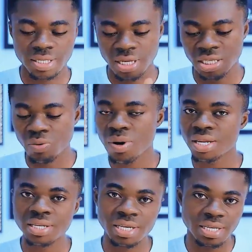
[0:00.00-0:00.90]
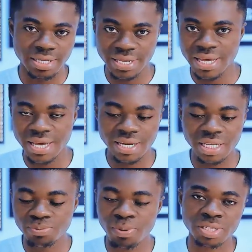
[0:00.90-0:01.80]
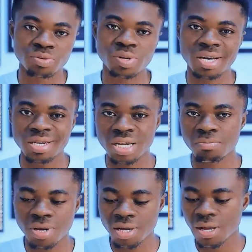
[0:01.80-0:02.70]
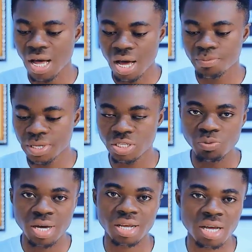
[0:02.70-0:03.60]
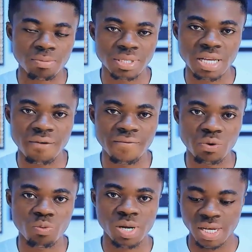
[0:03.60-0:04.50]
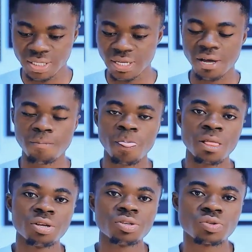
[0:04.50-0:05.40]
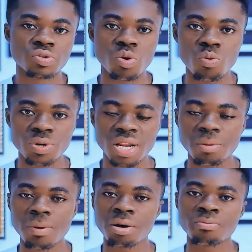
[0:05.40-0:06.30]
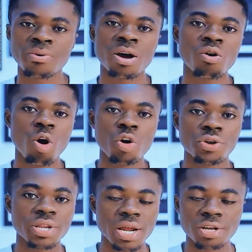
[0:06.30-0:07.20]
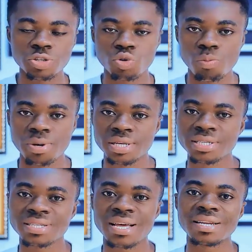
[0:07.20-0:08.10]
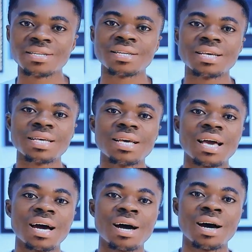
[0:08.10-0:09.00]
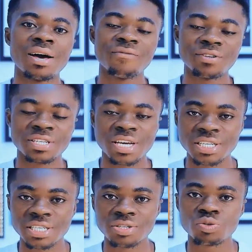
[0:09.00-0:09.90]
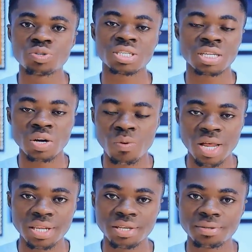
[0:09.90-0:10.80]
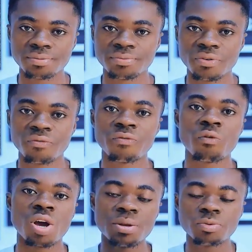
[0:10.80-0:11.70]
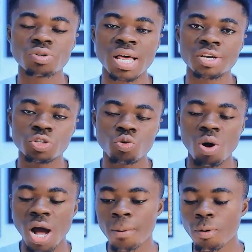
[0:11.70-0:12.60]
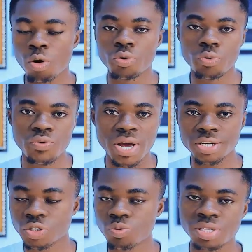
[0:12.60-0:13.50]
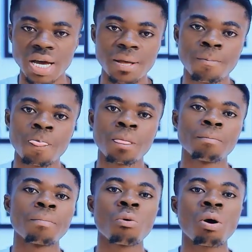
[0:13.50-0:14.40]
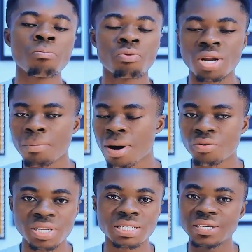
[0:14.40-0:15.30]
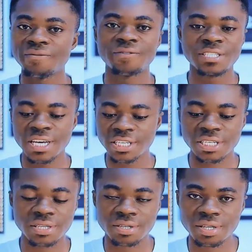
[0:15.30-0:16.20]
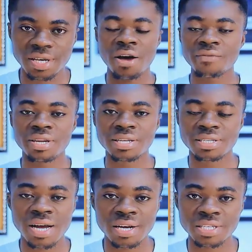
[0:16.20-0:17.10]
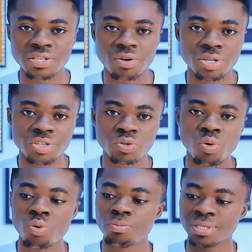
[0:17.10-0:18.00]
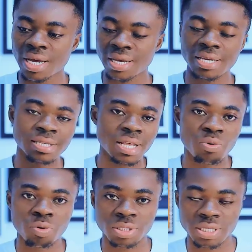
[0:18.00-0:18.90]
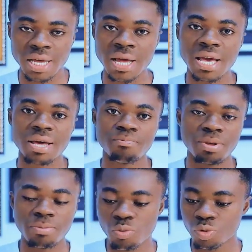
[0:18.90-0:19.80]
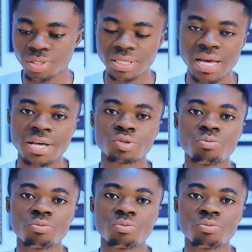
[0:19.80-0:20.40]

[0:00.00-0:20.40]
Shatta Wale Day in this particular Nana Ama update where they come serve you. What I said. So Nana Ama McBrown on United Showbiz sent invitation to Shatta Wale for him to like show up on Onia Showtime. But what brought about this invitation? Having discussion on the show, Bisa Kdei was there and Mimi was there.